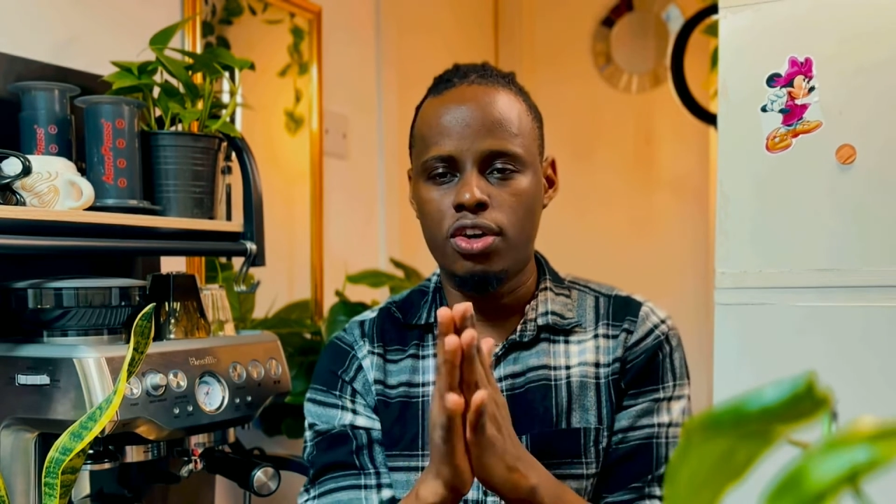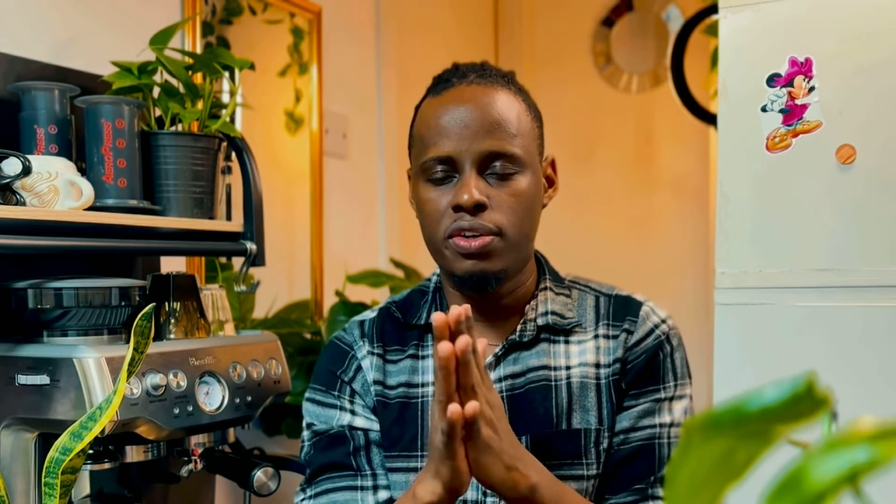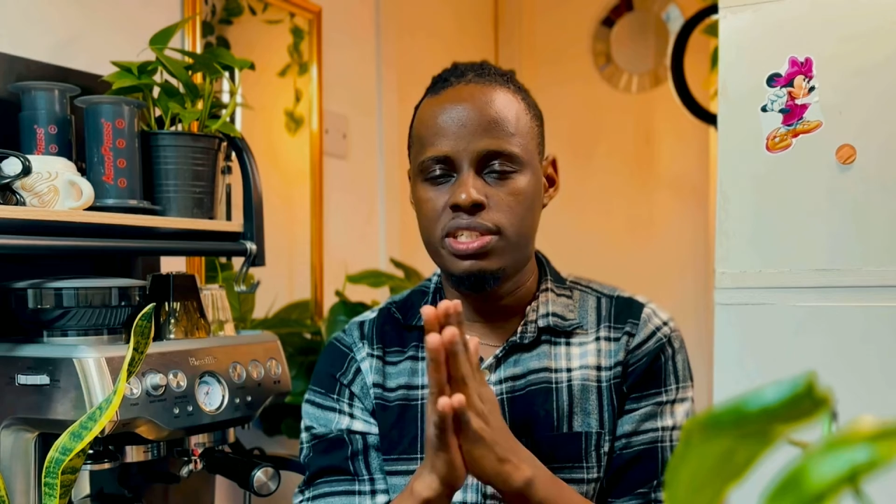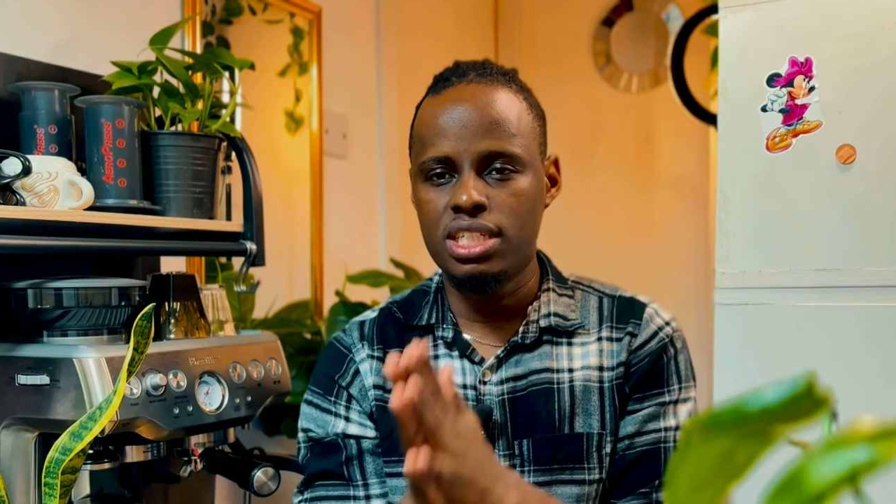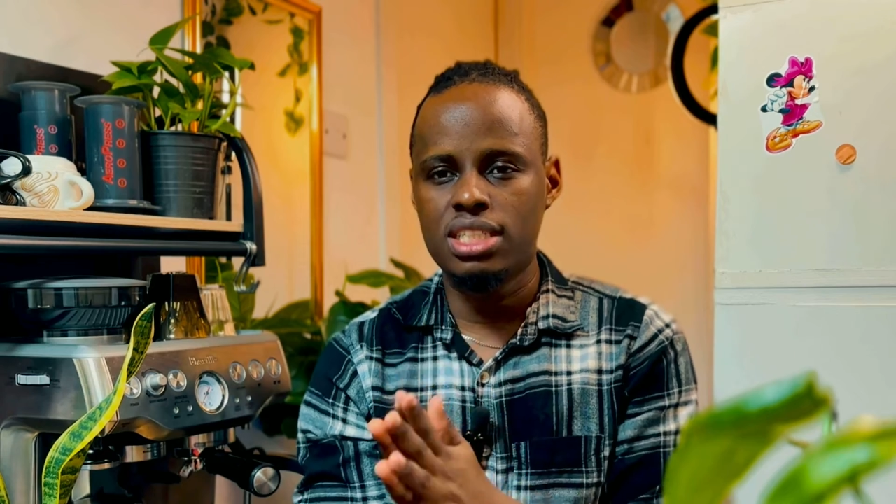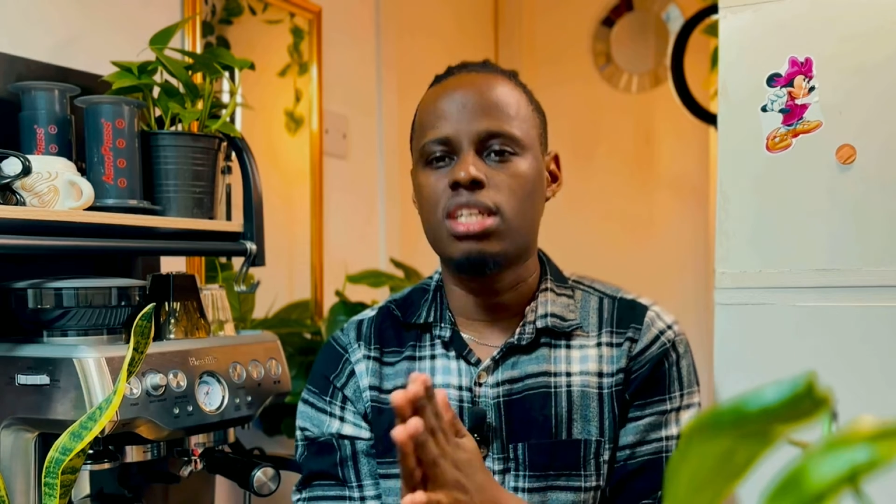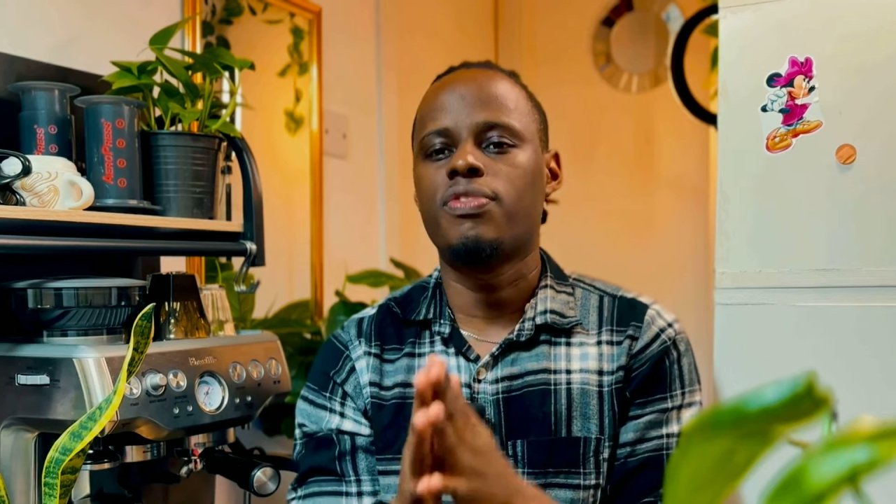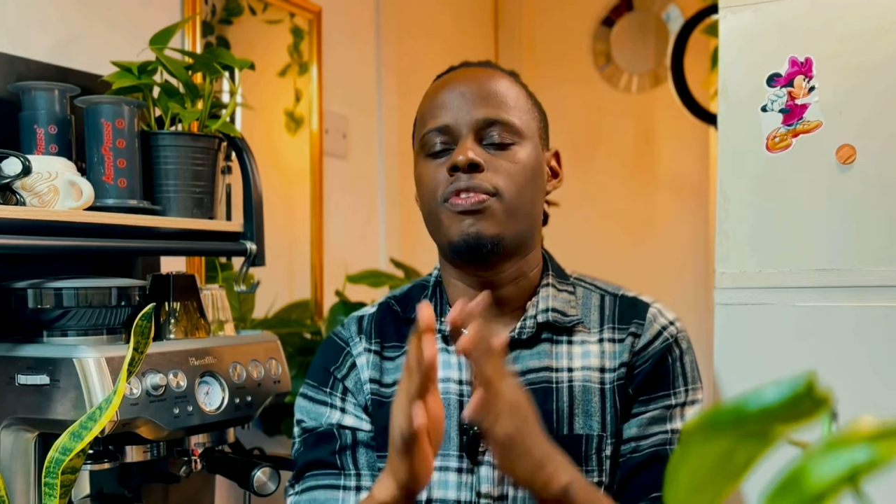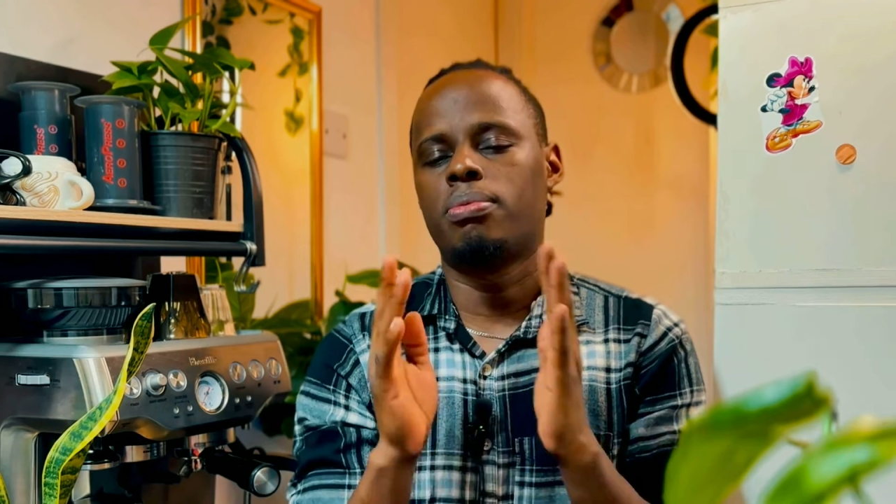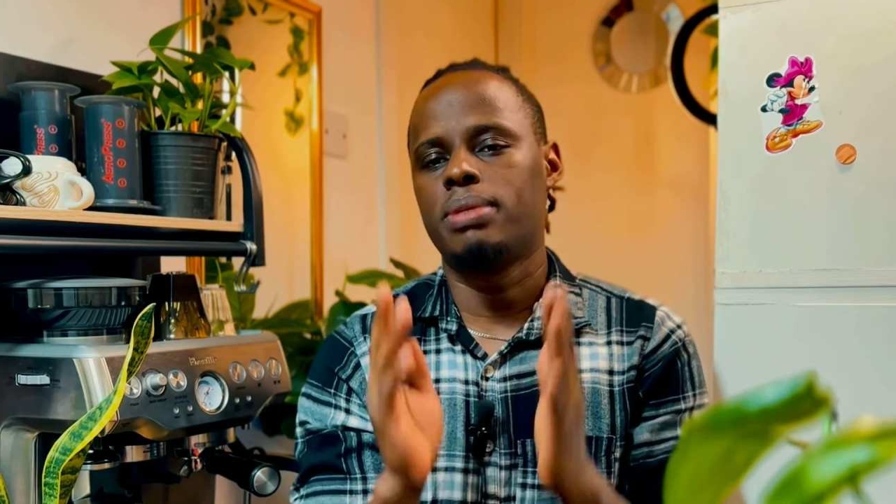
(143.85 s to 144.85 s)
originated
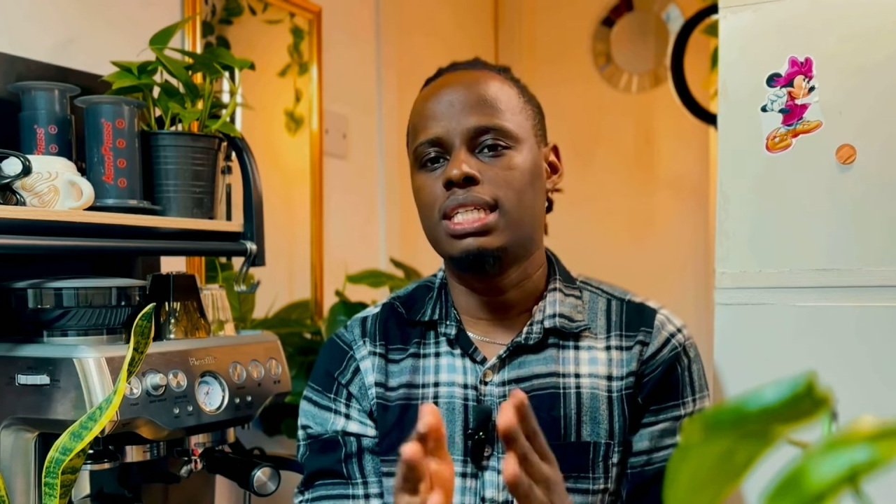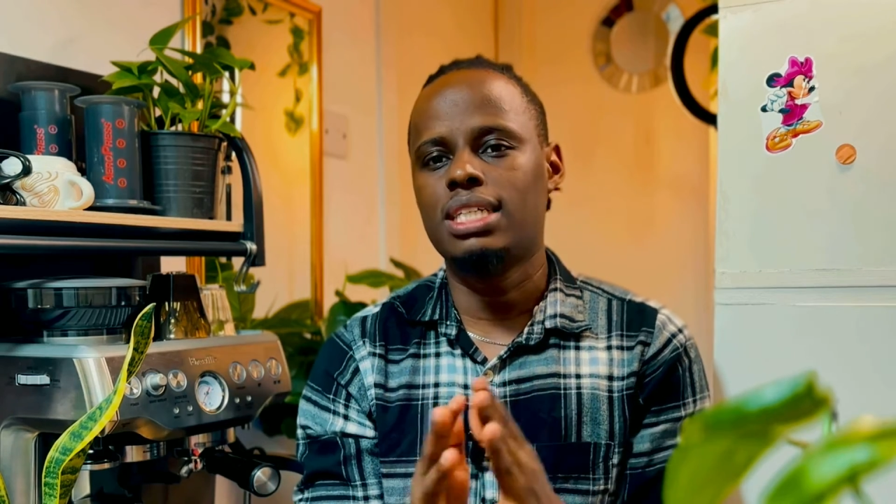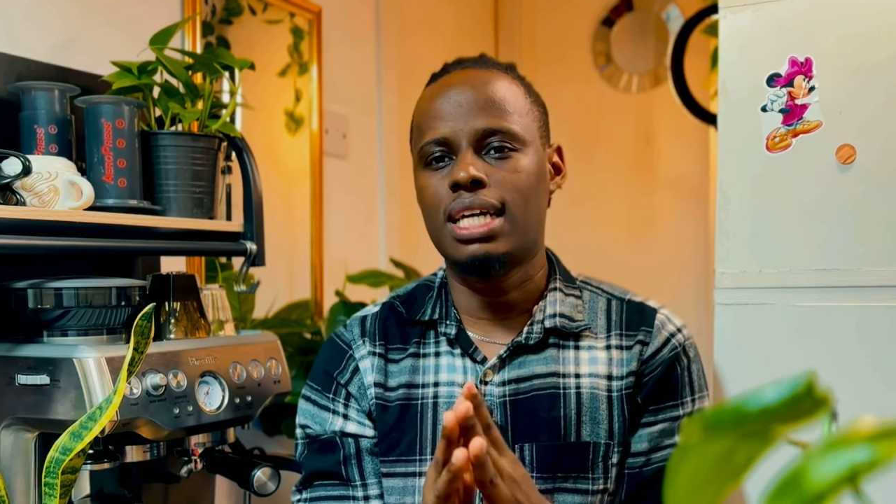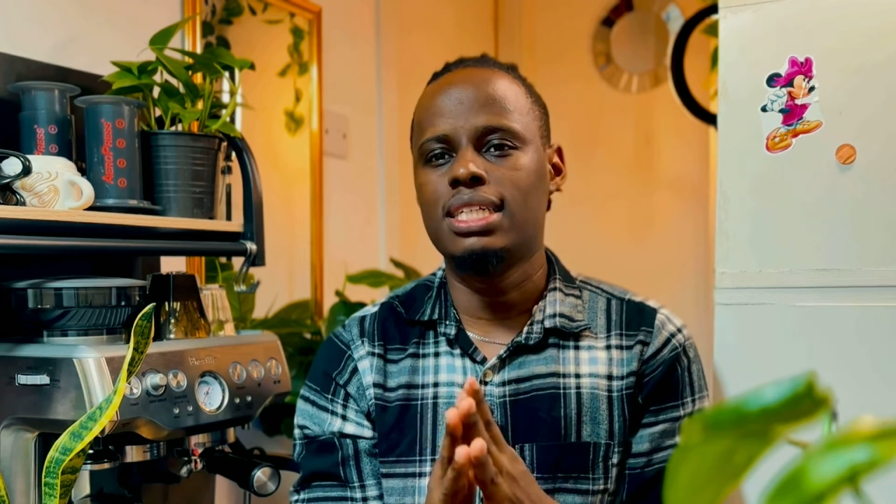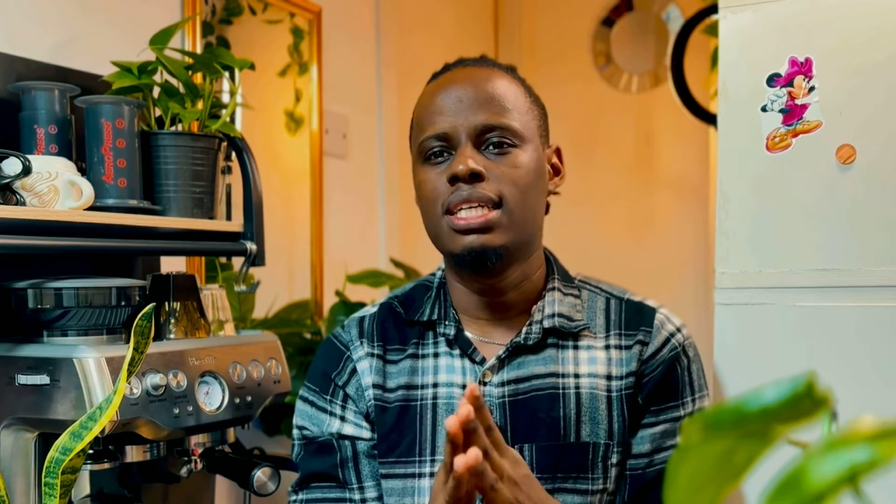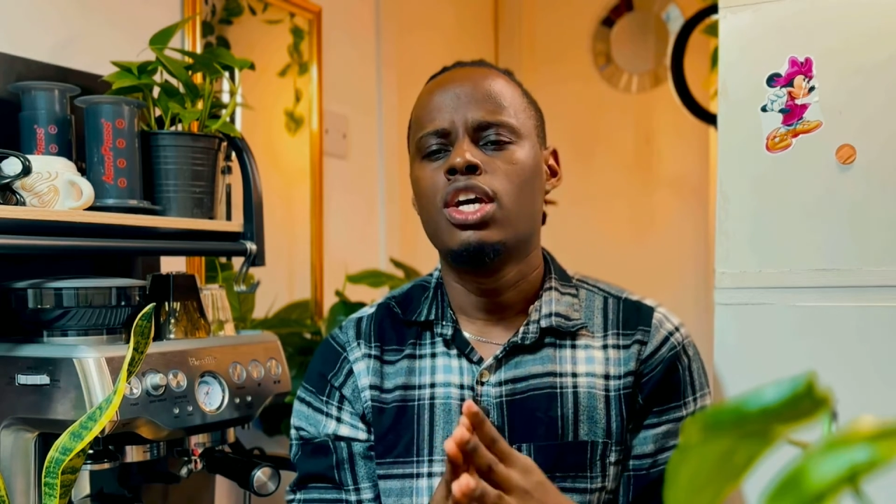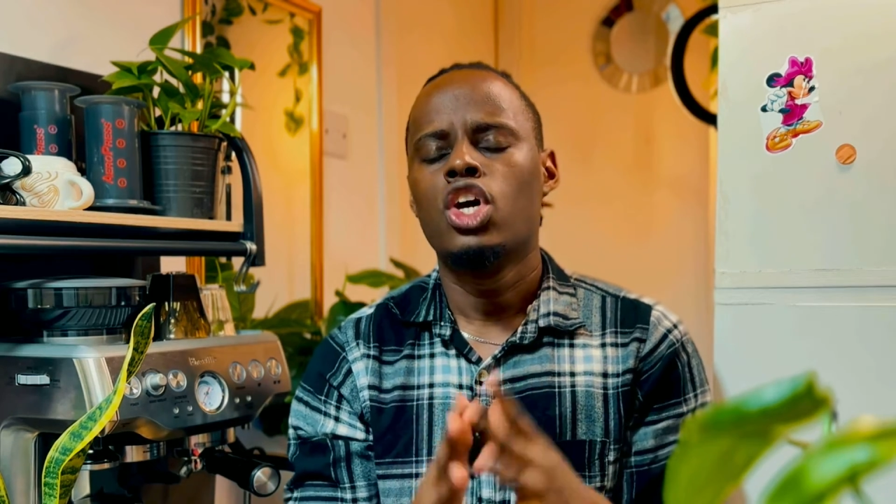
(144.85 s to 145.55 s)
from Italy,